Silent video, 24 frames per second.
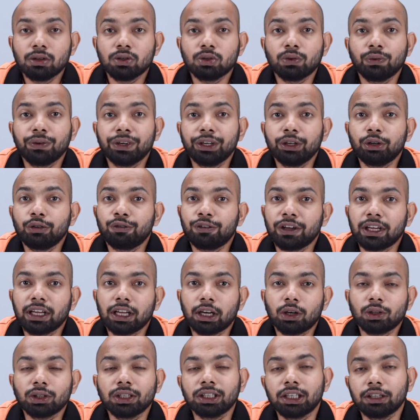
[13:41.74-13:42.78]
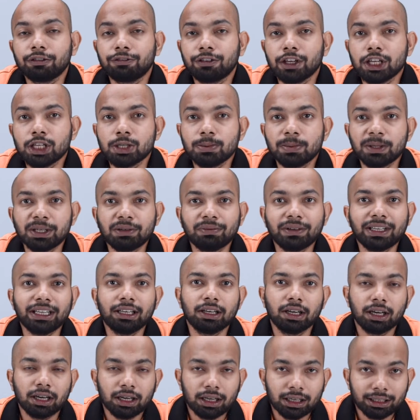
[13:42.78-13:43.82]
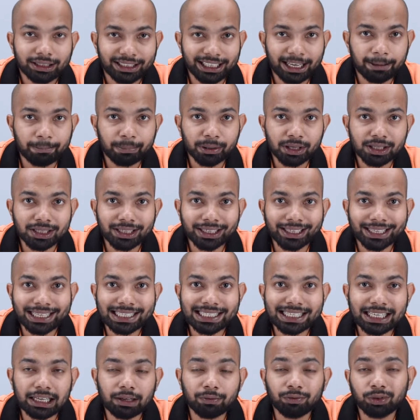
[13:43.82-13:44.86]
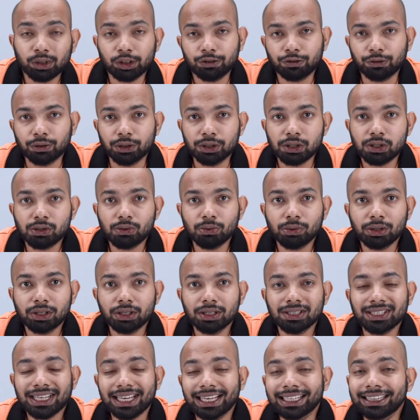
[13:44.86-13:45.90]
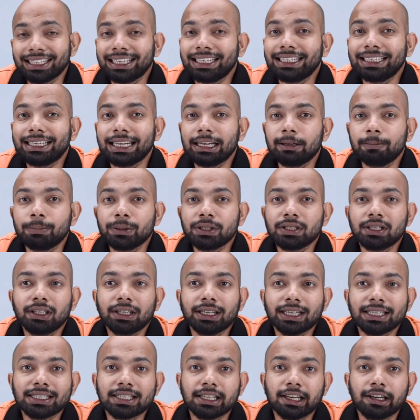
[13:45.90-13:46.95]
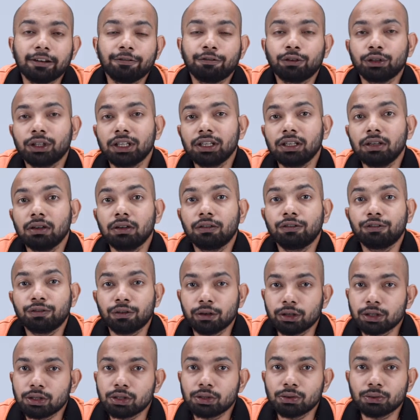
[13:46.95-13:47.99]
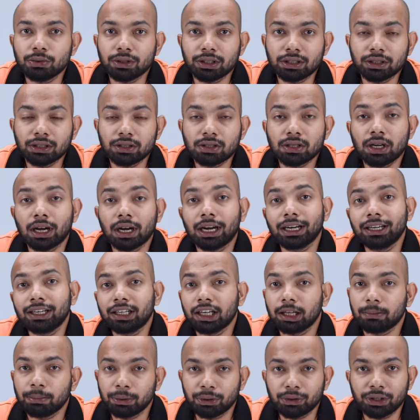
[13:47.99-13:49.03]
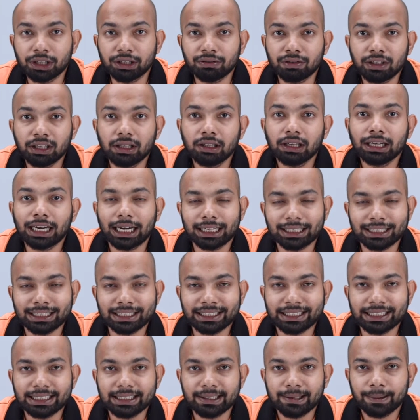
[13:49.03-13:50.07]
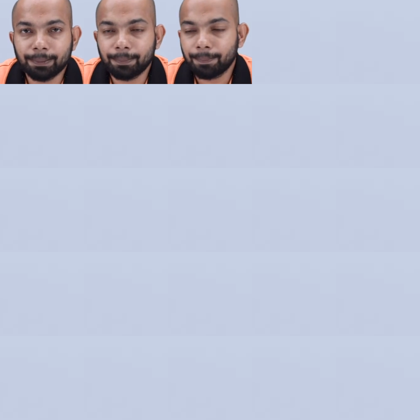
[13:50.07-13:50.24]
so we need to figure out the difference between 10% SLM for the first 2 years and then 10% SLM for the first 2 years under WDV category.